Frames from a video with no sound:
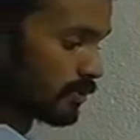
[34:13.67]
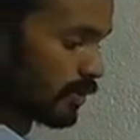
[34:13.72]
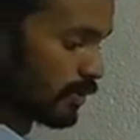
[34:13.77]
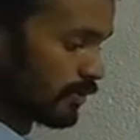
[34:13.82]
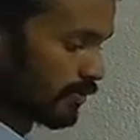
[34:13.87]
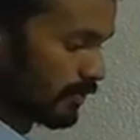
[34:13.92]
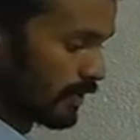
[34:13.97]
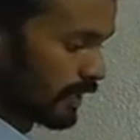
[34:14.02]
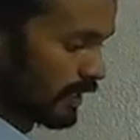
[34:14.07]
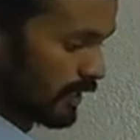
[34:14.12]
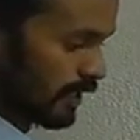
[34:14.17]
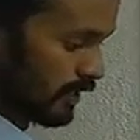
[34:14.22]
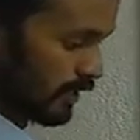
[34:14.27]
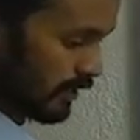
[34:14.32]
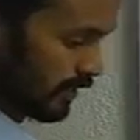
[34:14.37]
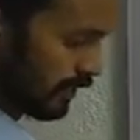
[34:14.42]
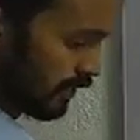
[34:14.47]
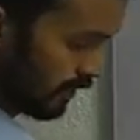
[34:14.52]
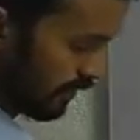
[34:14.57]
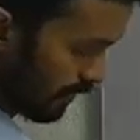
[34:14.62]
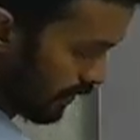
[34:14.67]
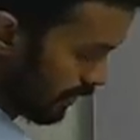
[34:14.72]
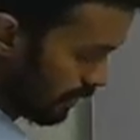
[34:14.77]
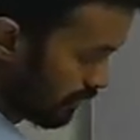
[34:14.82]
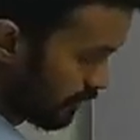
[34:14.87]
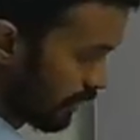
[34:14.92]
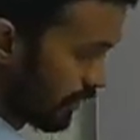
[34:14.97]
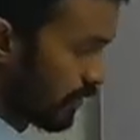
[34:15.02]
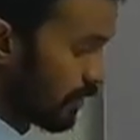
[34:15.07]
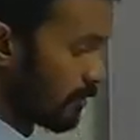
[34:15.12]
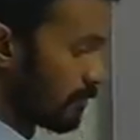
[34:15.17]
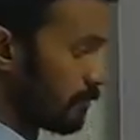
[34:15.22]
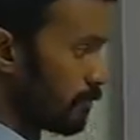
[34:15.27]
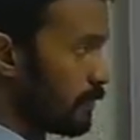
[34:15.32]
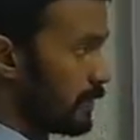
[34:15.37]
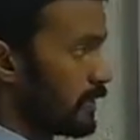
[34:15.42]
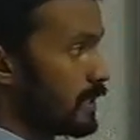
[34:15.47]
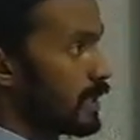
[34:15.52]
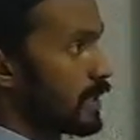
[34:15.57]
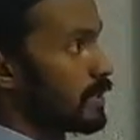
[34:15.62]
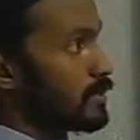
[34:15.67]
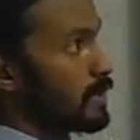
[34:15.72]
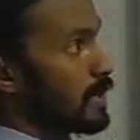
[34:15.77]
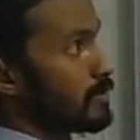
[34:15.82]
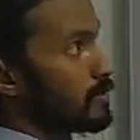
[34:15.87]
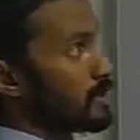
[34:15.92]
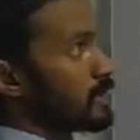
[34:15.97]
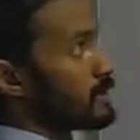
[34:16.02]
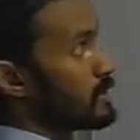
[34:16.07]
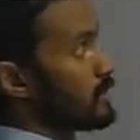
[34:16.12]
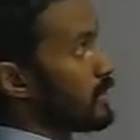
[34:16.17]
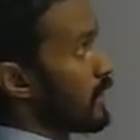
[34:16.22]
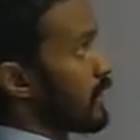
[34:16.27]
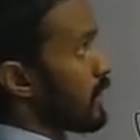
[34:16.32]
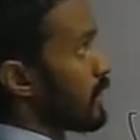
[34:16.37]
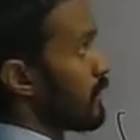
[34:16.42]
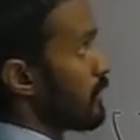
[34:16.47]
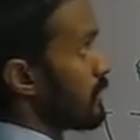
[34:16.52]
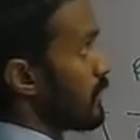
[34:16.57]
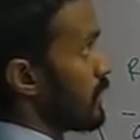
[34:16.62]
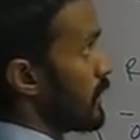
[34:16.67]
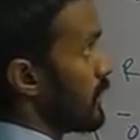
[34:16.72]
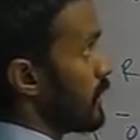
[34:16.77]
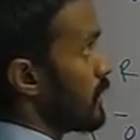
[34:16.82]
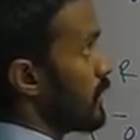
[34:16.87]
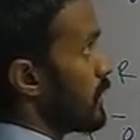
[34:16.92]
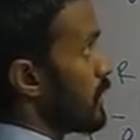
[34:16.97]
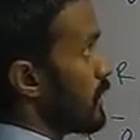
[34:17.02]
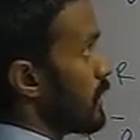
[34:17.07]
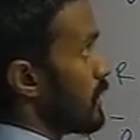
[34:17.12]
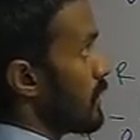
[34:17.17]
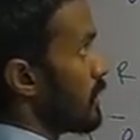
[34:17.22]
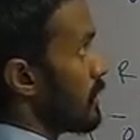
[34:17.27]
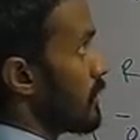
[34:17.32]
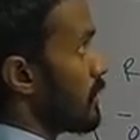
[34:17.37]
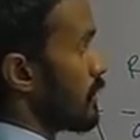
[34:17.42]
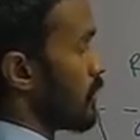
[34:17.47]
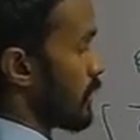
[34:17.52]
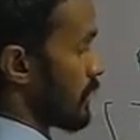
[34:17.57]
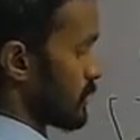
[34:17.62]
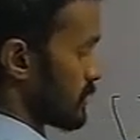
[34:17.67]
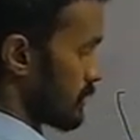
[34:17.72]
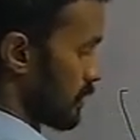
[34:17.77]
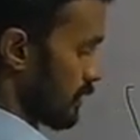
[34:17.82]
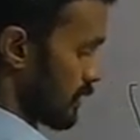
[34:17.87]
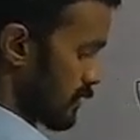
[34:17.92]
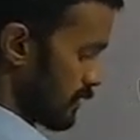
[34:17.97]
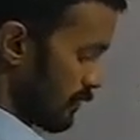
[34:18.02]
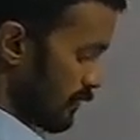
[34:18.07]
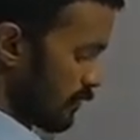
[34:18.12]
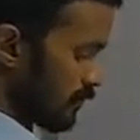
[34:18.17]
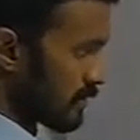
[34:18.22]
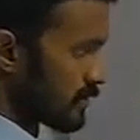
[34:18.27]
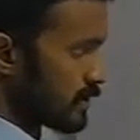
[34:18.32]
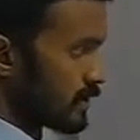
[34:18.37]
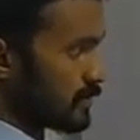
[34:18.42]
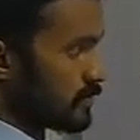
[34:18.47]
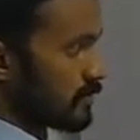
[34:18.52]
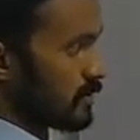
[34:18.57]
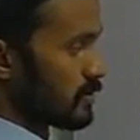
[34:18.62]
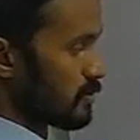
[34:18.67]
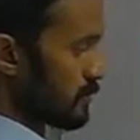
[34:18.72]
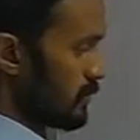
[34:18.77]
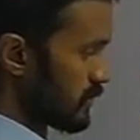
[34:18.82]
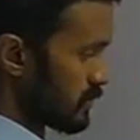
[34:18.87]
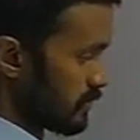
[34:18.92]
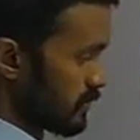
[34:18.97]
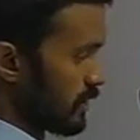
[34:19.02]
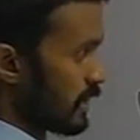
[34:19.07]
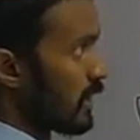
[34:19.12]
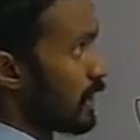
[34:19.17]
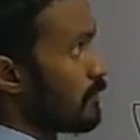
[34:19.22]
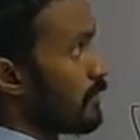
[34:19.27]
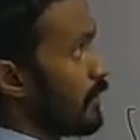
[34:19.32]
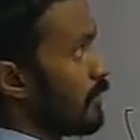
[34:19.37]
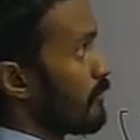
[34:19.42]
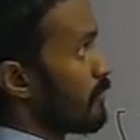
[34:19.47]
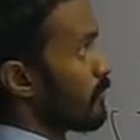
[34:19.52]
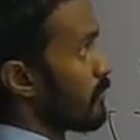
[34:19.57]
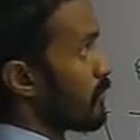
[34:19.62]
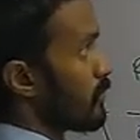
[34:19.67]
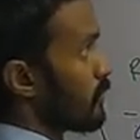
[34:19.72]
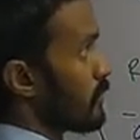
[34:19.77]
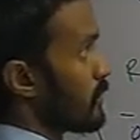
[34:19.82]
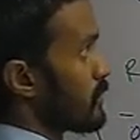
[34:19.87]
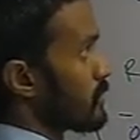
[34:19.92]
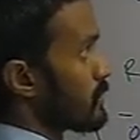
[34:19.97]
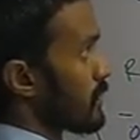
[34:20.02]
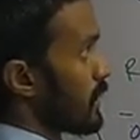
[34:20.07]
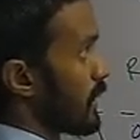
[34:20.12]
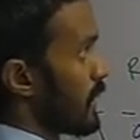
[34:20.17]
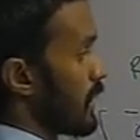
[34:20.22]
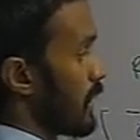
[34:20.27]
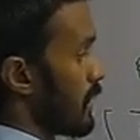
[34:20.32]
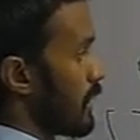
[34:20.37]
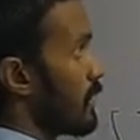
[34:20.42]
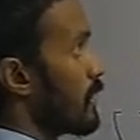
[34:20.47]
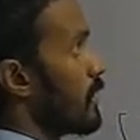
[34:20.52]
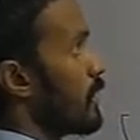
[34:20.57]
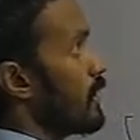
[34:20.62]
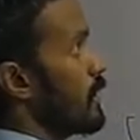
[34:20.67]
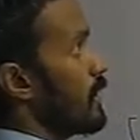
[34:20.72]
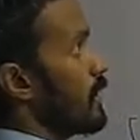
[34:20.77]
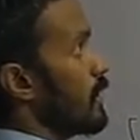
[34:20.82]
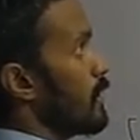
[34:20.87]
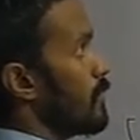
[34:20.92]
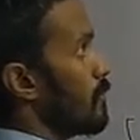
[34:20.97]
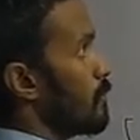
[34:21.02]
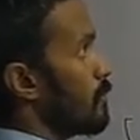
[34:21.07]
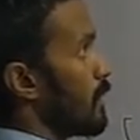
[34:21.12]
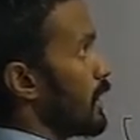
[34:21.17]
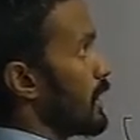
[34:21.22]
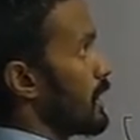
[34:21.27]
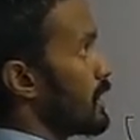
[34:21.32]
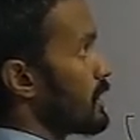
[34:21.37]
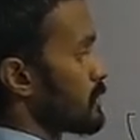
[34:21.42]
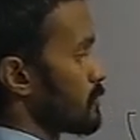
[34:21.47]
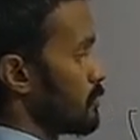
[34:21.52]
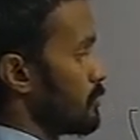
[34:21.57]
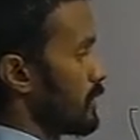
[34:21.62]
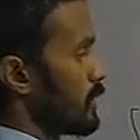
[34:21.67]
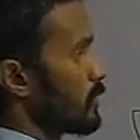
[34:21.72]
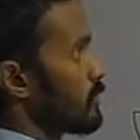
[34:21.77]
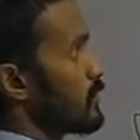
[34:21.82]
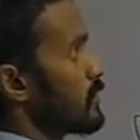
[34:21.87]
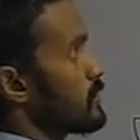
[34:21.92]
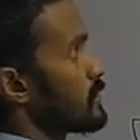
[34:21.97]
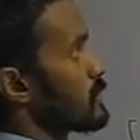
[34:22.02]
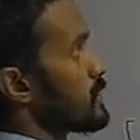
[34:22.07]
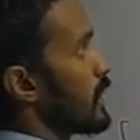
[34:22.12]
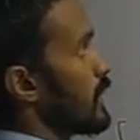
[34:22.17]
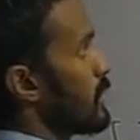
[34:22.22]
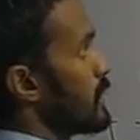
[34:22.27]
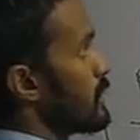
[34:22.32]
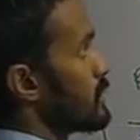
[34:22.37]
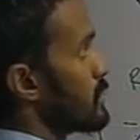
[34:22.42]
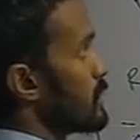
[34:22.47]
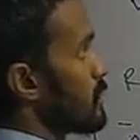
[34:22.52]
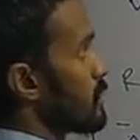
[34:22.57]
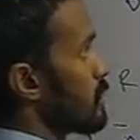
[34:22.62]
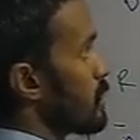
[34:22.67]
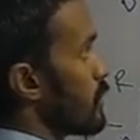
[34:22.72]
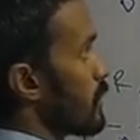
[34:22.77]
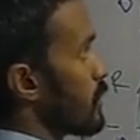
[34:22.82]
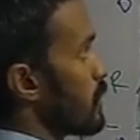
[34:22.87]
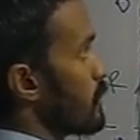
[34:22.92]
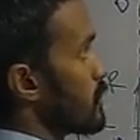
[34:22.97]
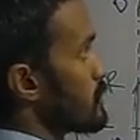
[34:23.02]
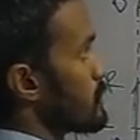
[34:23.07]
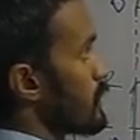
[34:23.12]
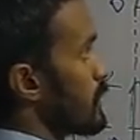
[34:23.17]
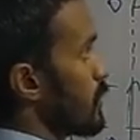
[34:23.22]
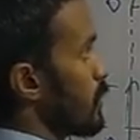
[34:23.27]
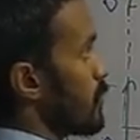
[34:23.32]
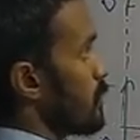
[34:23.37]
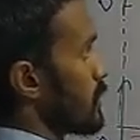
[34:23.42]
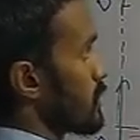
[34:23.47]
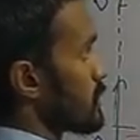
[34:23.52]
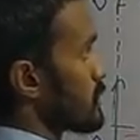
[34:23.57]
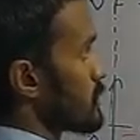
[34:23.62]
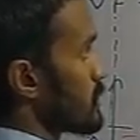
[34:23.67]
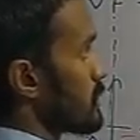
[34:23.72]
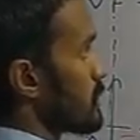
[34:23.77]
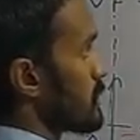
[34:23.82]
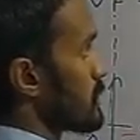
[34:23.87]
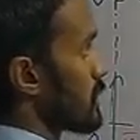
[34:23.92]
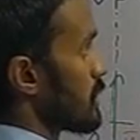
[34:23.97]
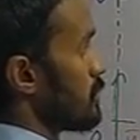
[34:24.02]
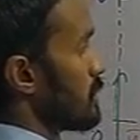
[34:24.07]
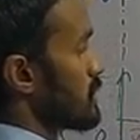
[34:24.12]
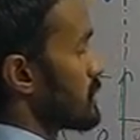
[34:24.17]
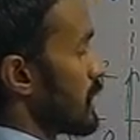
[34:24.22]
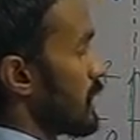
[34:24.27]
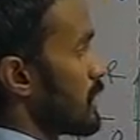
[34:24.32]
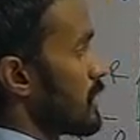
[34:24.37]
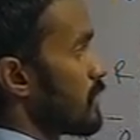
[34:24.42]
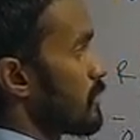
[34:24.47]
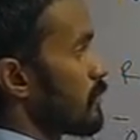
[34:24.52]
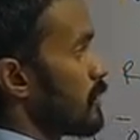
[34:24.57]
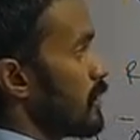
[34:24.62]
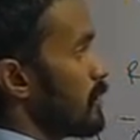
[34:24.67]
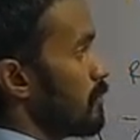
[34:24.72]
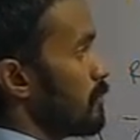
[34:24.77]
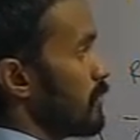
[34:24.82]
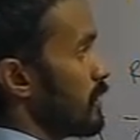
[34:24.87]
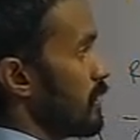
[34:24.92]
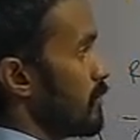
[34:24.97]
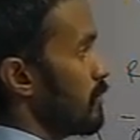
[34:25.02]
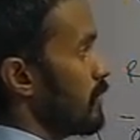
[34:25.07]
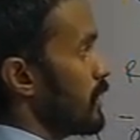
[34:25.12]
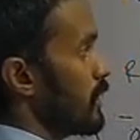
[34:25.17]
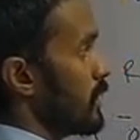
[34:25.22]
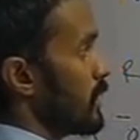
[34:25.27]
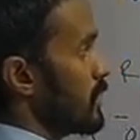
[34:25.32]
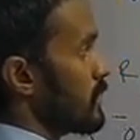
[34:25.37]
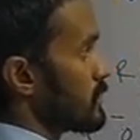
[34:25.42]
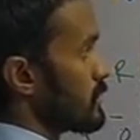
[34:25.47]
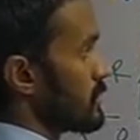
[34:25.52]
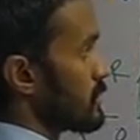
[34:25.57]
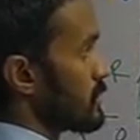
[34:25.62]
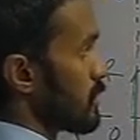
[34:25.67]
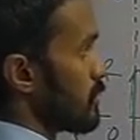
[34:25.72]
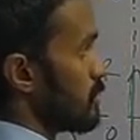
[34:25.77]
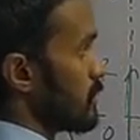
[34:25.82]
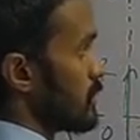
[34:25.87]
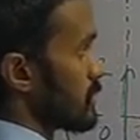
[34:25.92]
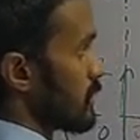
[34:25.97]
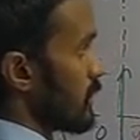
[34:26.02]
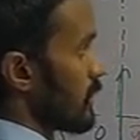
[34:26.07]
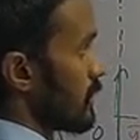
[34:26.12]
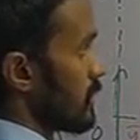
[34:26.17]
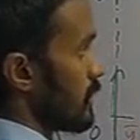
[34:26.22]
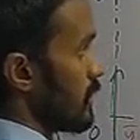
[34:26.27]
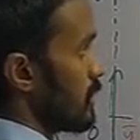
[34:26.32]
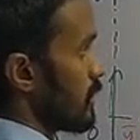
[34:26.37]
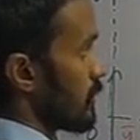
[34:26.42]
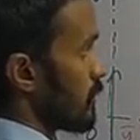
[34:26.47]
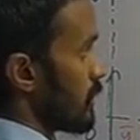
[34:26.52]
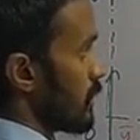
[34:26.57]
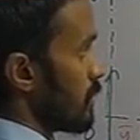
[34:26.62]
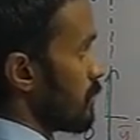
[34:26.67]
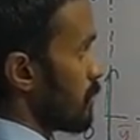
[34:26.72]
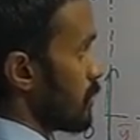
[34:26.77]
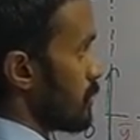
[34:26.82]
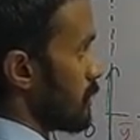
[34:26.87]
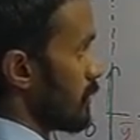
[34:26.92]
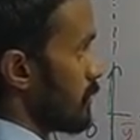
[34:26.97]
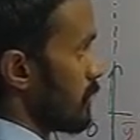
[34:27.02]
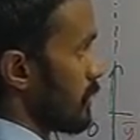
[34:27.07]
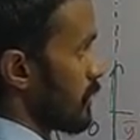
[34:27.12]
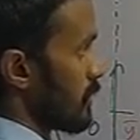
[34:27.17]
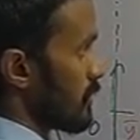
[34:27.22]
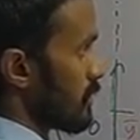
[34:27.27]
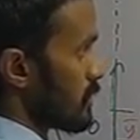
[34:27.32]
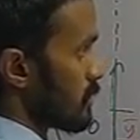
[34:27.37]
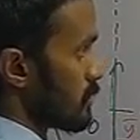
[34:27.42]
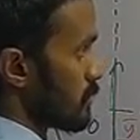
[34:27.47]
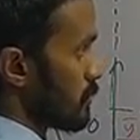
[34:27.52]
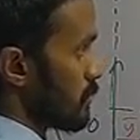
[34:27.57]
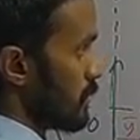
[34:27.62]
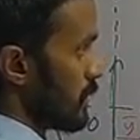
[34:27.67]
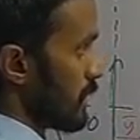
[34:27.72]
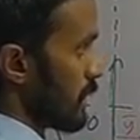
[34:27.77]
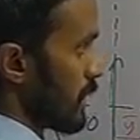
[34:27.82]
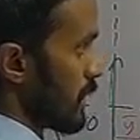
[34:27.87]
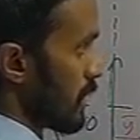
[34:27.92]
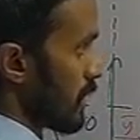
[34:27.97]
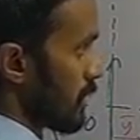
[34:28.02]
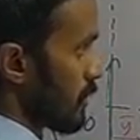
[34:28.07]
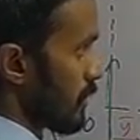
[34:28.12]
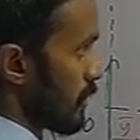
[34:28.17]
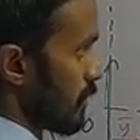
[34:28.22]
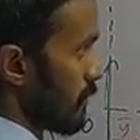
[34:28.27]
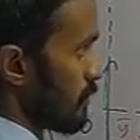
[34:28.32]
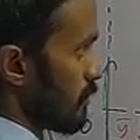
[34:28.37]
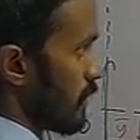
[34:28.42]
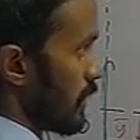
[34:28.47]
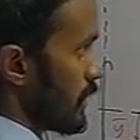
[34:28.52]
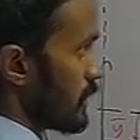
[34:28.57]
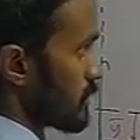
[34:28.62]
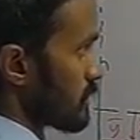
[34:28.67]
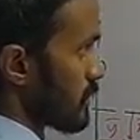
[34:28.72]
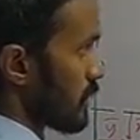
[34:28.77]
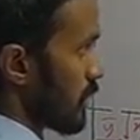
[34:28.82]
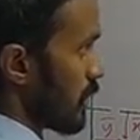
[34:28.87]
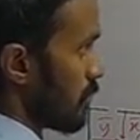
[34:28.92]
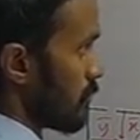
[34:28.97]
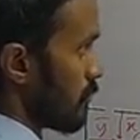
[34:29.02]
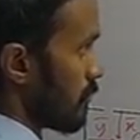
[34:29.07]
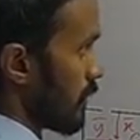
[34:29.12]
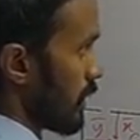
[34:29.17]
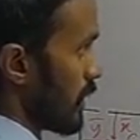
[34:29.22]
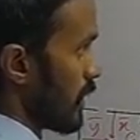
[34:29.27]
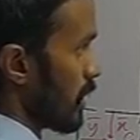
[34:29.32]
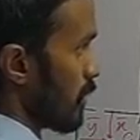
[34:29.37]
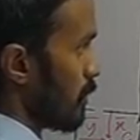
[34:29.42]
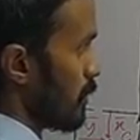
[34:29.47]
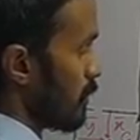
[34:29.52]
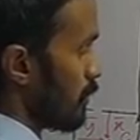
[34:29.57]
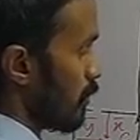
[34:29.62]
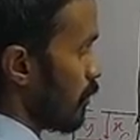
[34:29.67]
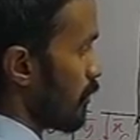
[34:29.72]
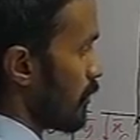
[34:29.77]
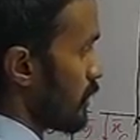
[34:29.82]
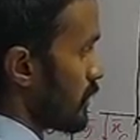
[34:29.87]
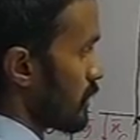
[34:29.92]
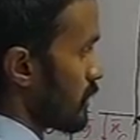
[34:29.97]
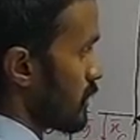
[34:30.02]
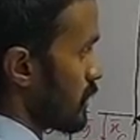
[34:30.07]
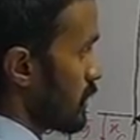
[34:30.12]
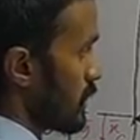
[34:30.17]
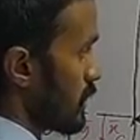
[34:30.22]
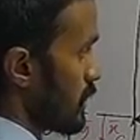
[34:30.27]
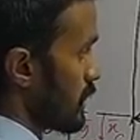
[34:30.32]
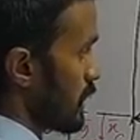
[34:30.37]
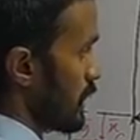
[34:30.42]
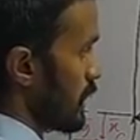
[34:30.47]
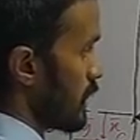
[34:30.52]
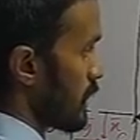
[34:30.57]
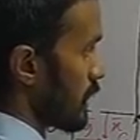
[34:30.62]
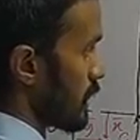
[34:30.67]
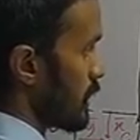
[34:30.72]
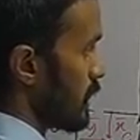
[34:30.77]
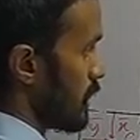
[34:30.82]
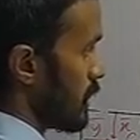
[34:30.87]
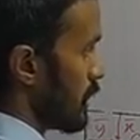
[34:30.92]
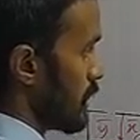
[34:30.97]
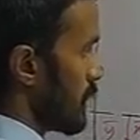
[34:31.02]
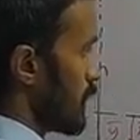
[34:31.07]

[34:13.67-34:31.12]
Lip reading: So I'm going to find F, I got P, and I'm considering the horizontal forces, which means we have F to this side and minus P to this side is equal 0 because the system is at equilibrium. F equals P, and I got F as 5W over 38.